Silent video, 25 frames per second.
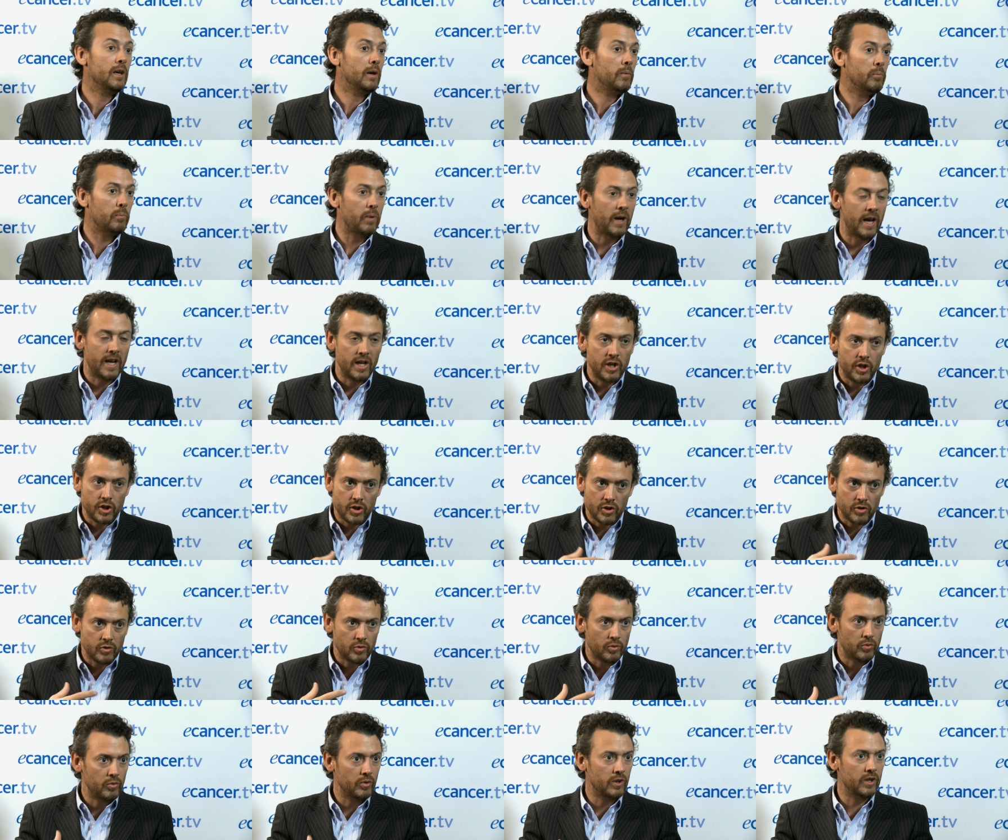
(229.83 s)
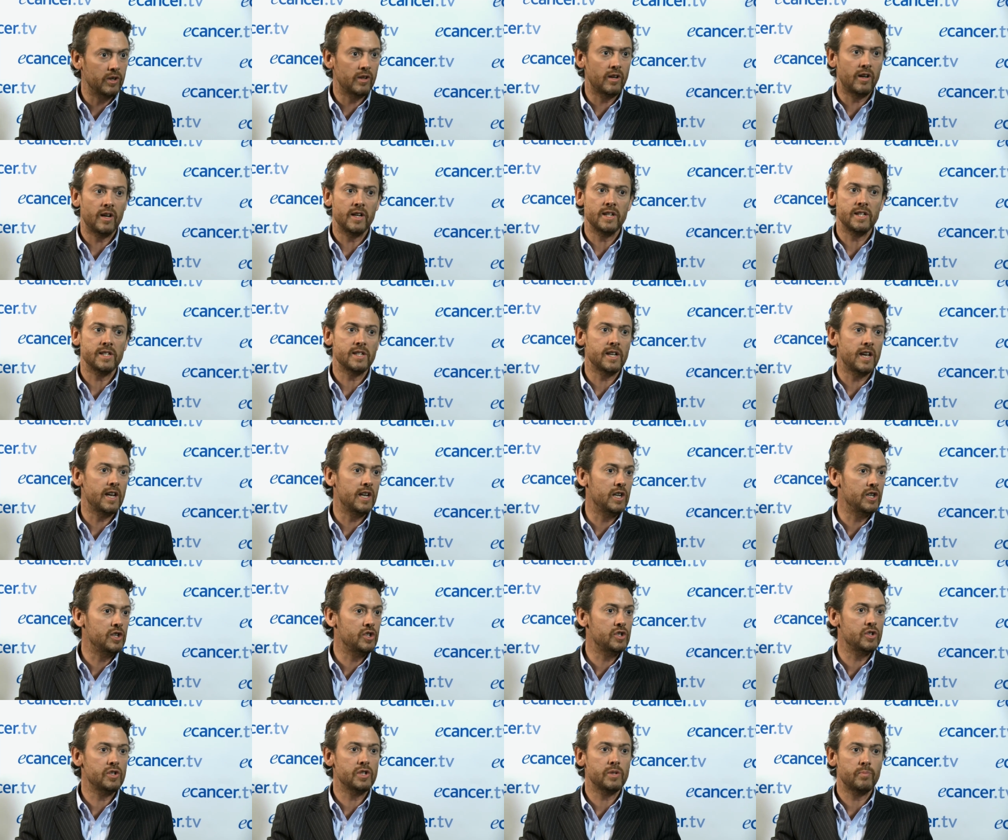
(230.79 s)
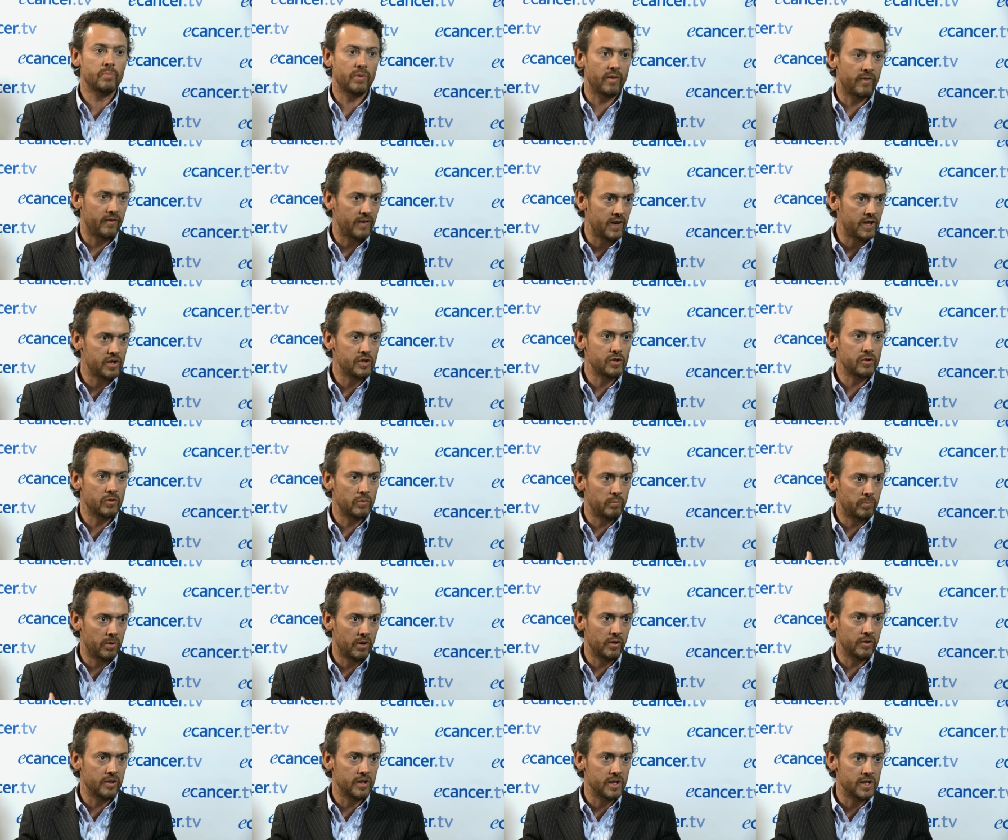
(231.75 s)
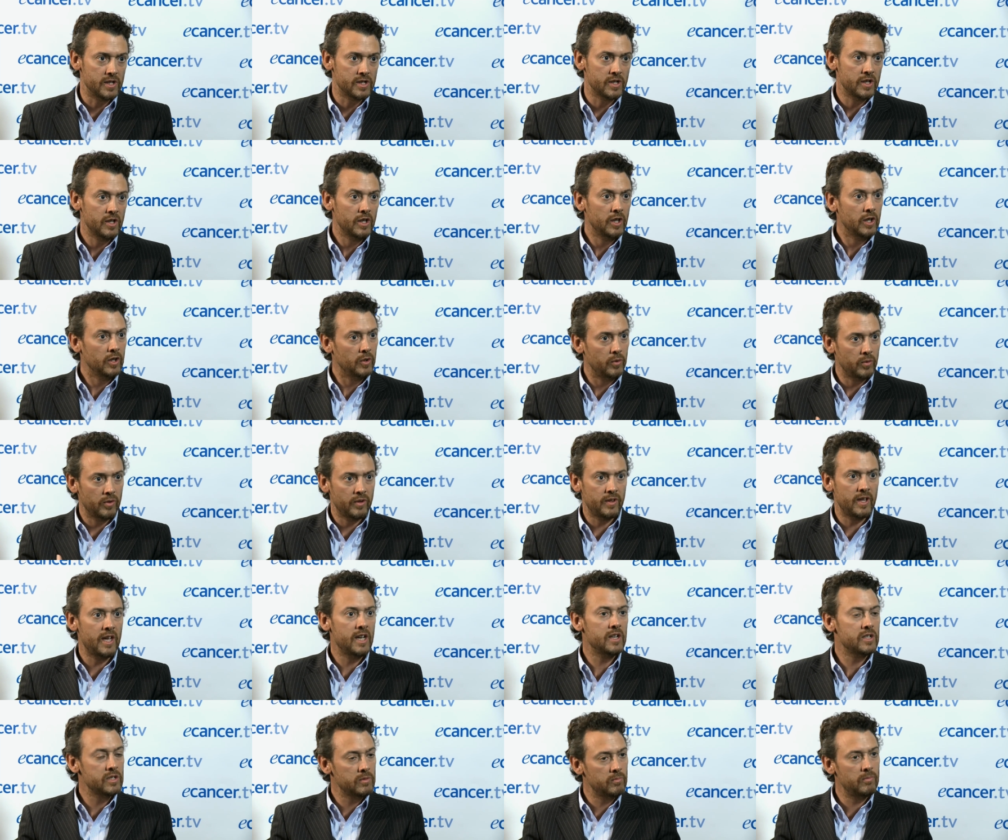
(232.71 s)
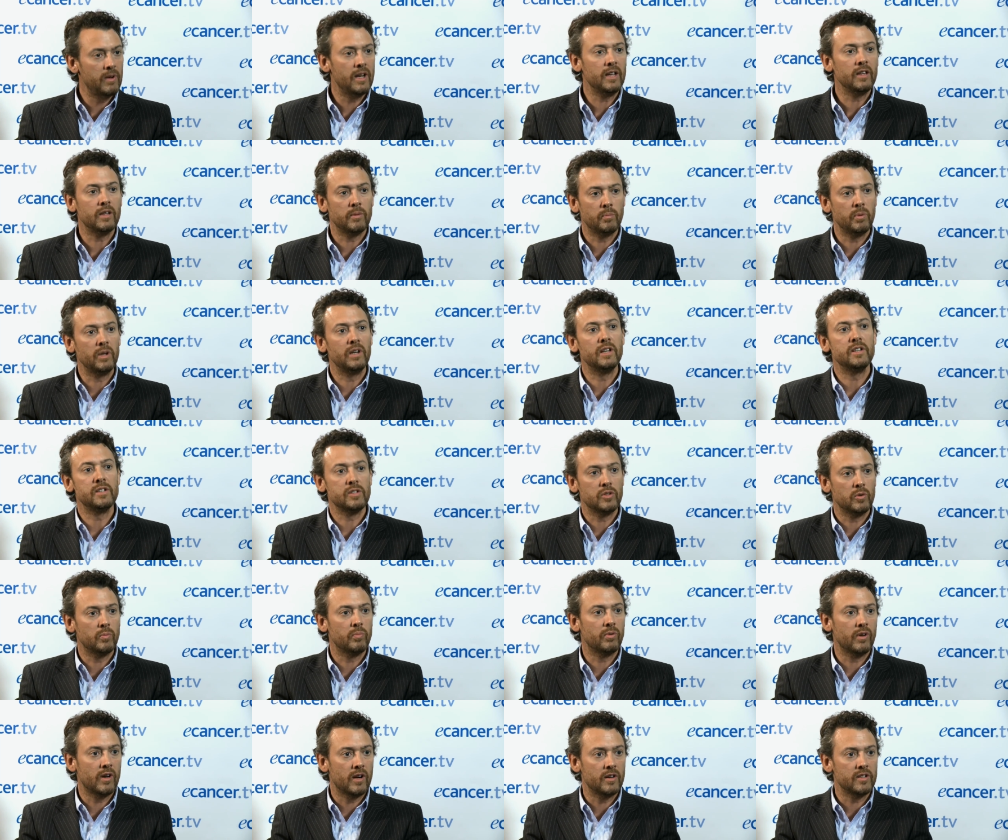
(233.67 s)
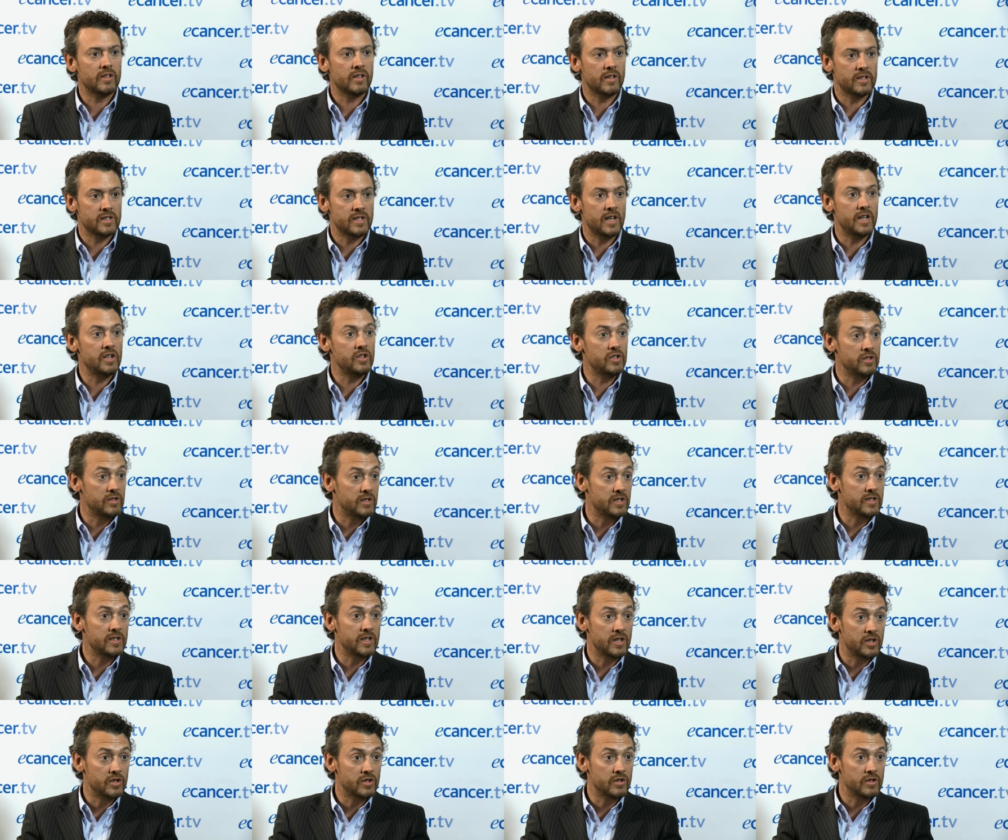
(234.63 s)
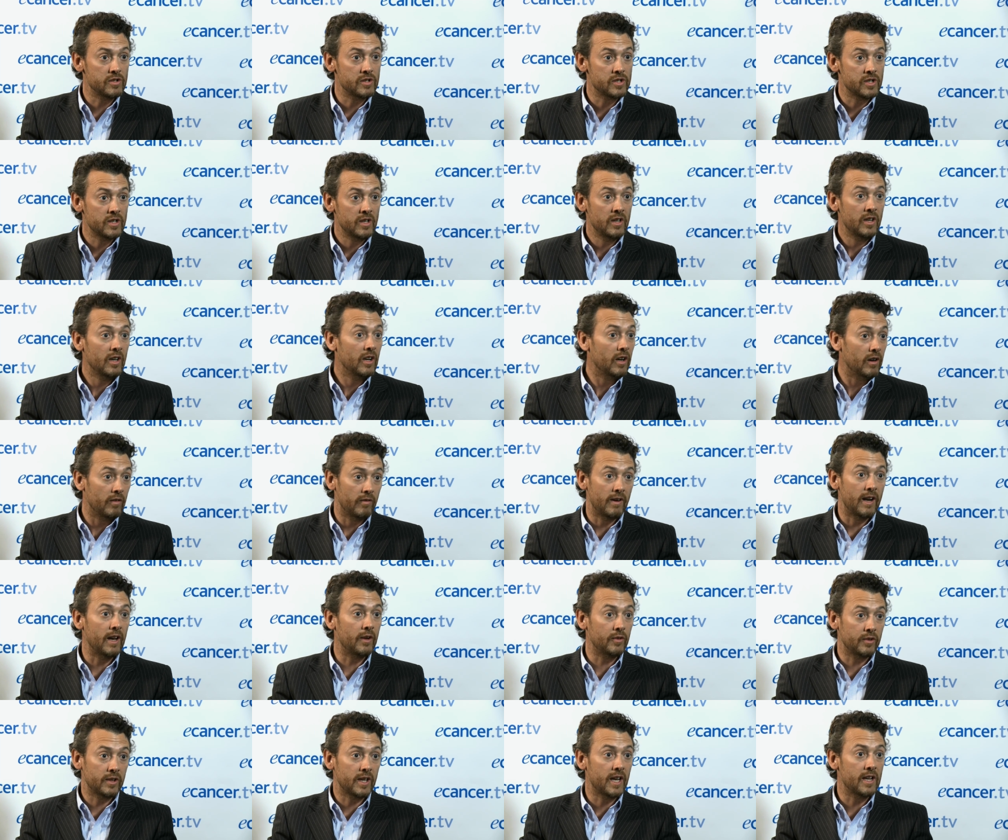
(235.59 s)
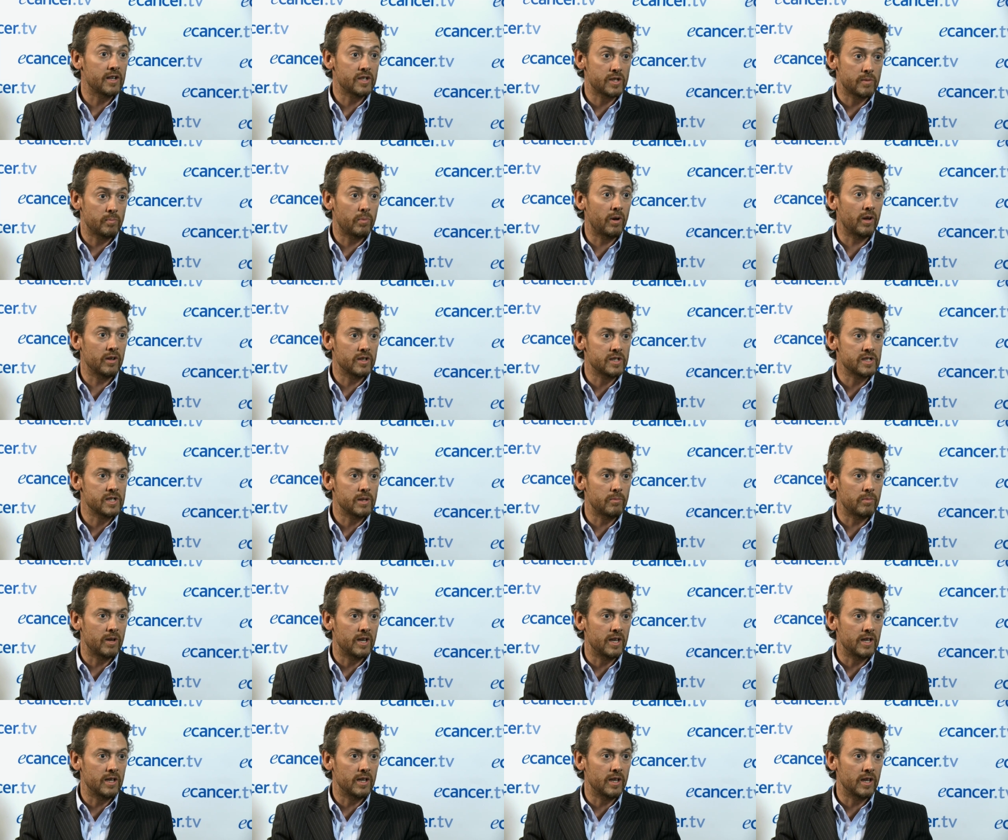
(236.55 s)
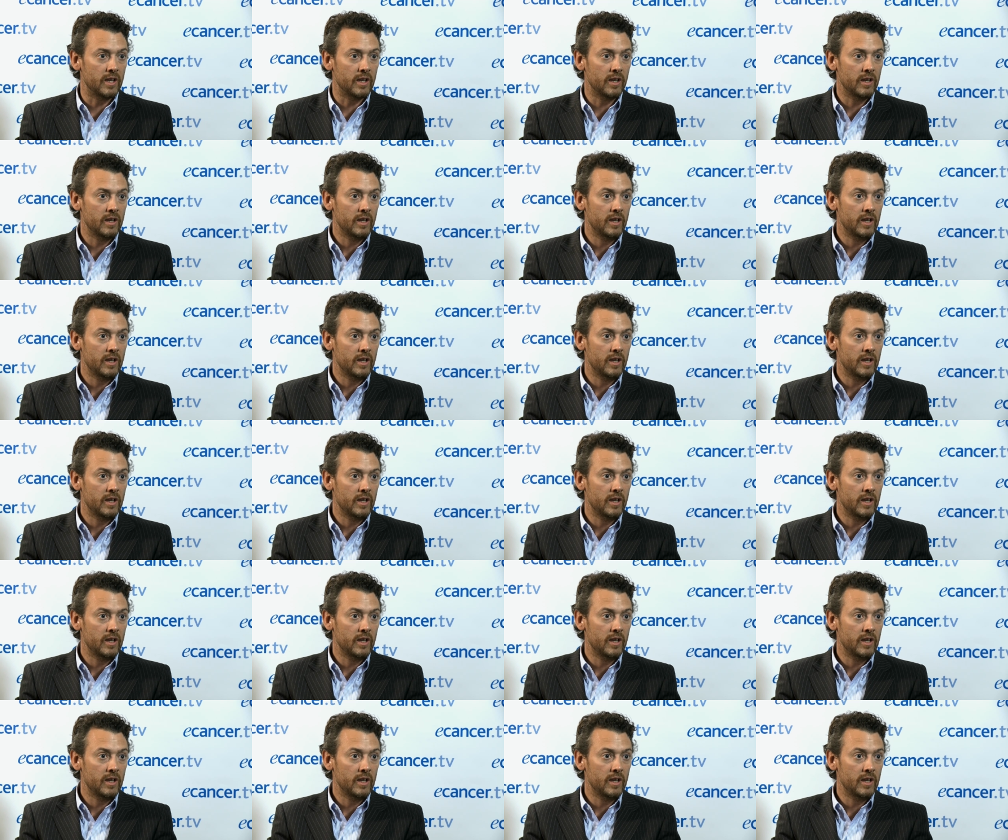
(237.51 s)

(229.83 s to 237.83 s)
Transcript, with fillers: patient organisations, professional bodies who are there to make the political prioritisation decisions around cancer policy making.